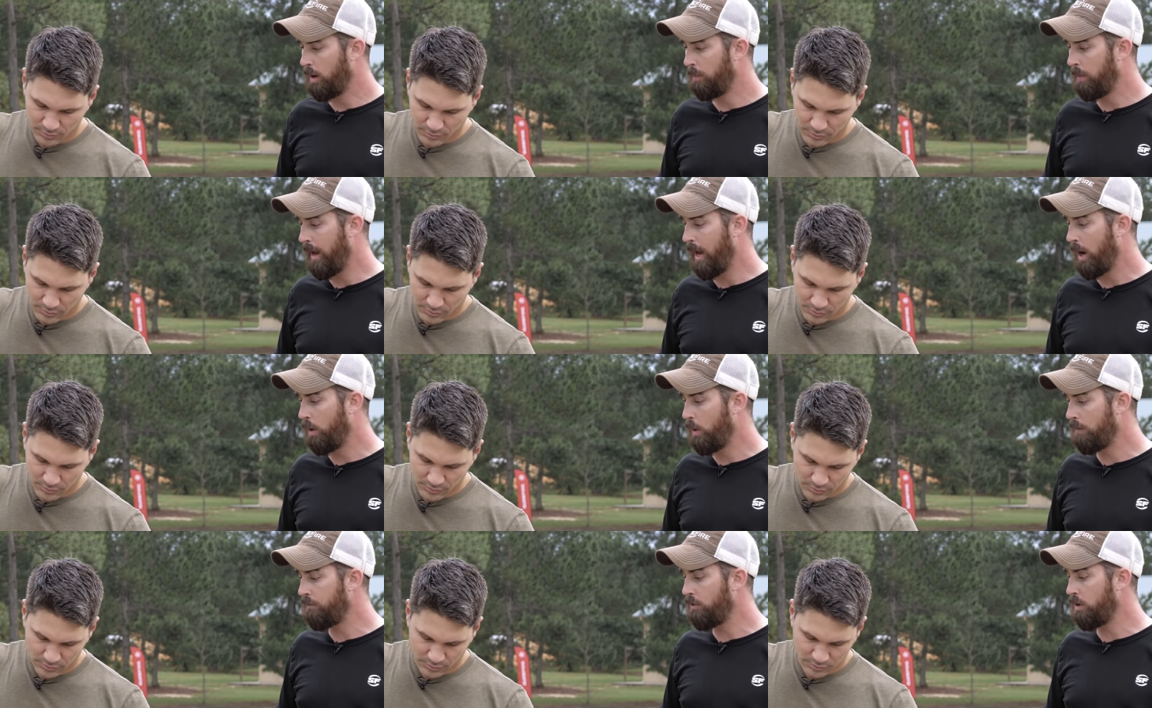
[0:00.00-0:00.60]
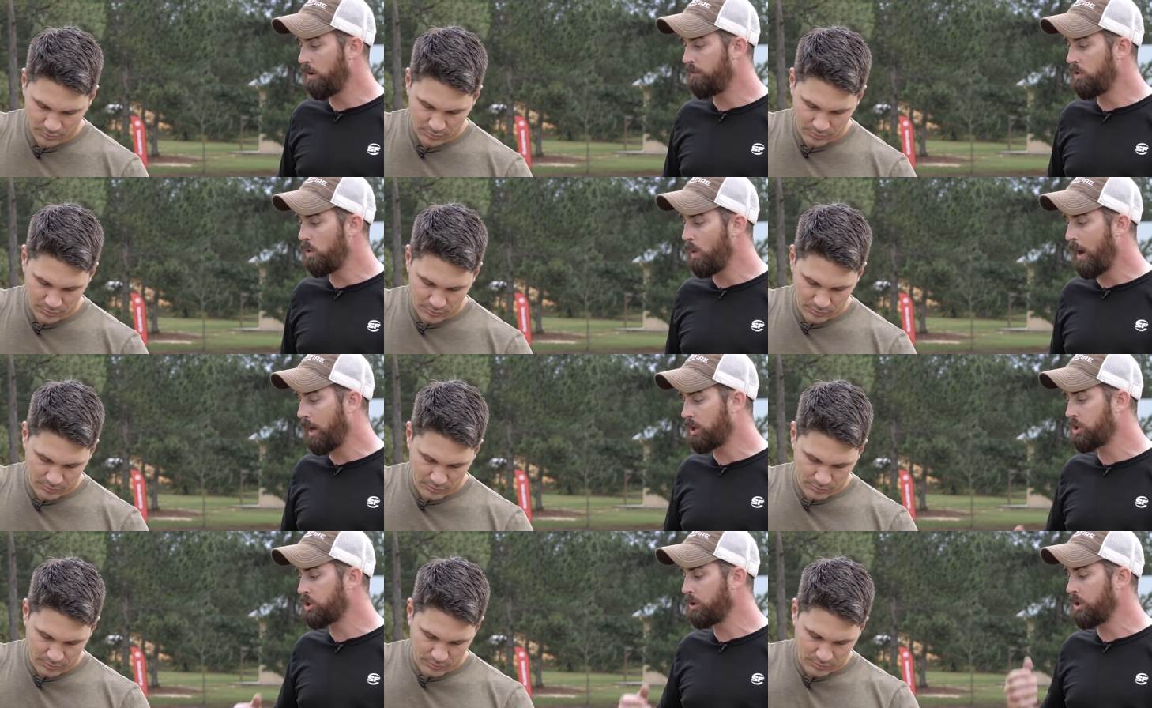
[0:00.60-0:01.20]
Speaker 1: However, if you
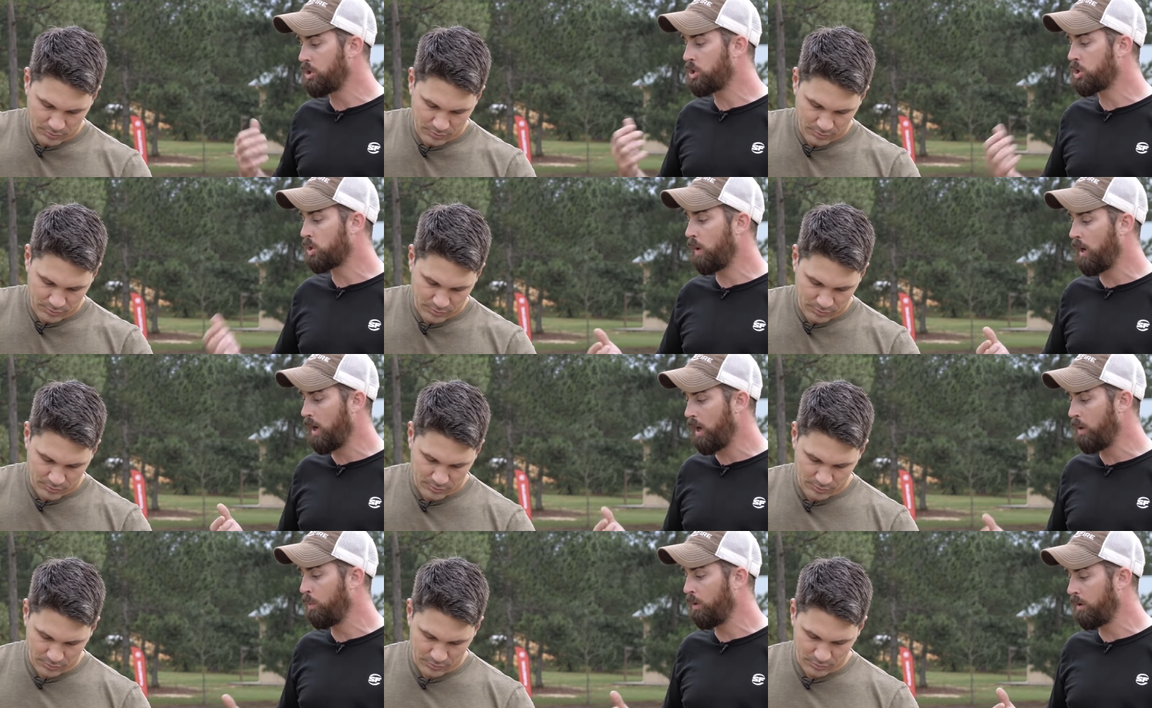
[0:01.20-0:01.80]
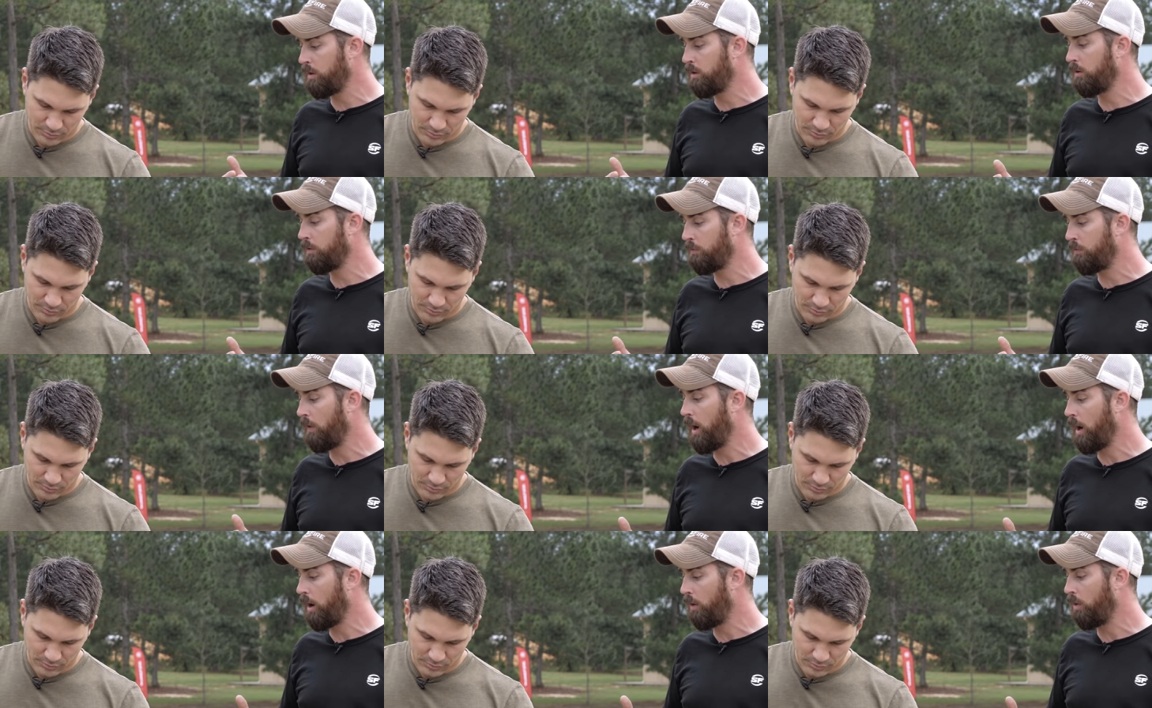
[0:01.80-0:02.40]
actually train with your
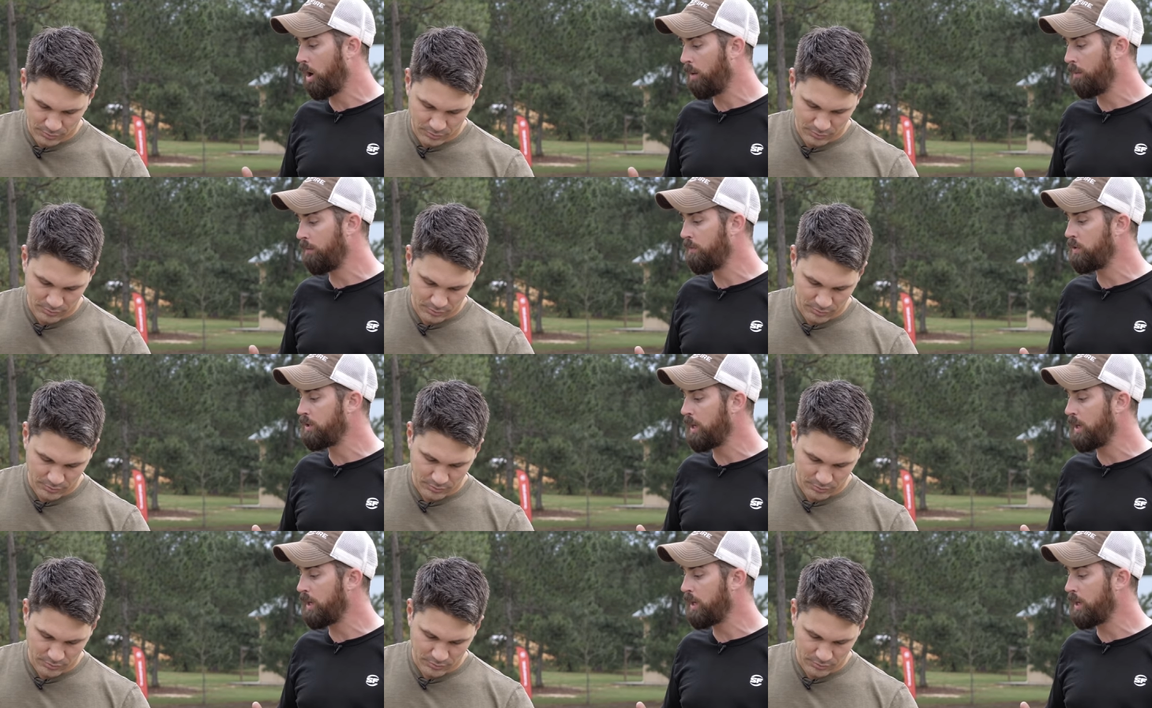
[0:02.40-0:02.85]
firearm, if you